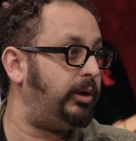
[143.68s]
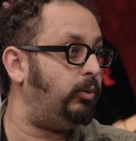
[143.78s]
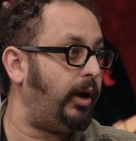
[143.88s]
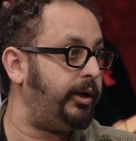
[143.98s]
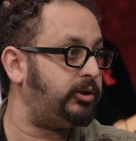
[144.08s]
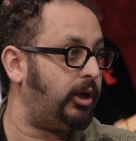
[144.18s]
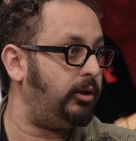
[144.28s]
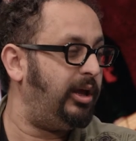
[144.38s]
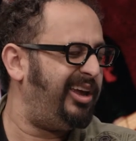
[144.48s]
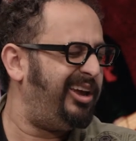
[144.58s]
in a big way.
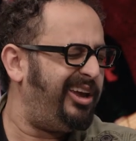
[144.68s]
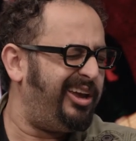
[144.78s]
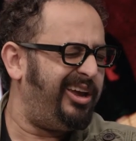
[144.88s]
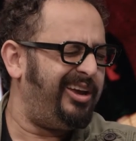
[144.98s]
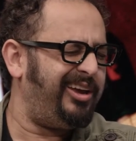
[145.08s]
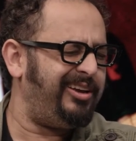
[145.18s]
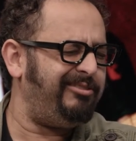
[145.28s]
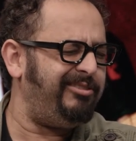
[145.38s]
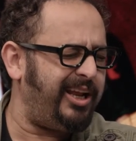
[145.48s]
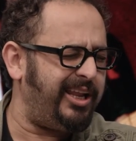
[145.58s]
So,
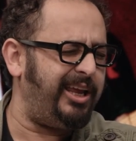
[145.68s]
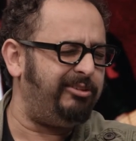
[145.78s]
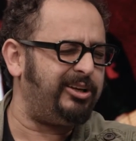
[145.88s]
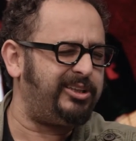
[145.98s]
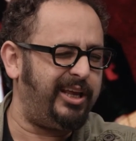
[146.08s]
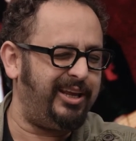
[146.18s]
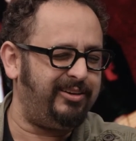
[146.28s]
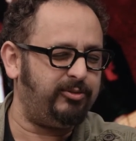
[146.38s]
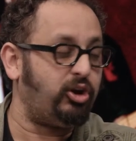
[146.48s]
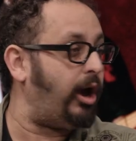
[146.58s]
really
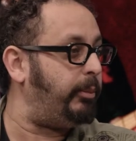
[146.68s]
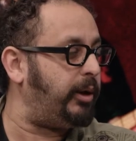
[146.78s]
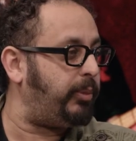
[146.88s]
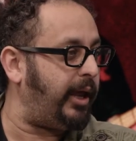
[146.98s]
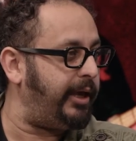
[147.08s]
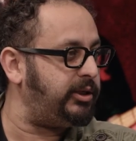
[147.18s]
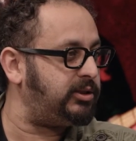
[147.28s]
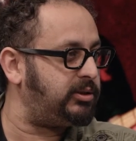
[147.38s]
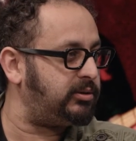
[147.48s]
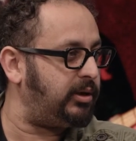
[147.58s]
interesting time and a
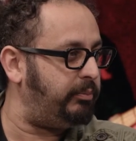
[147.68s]
place,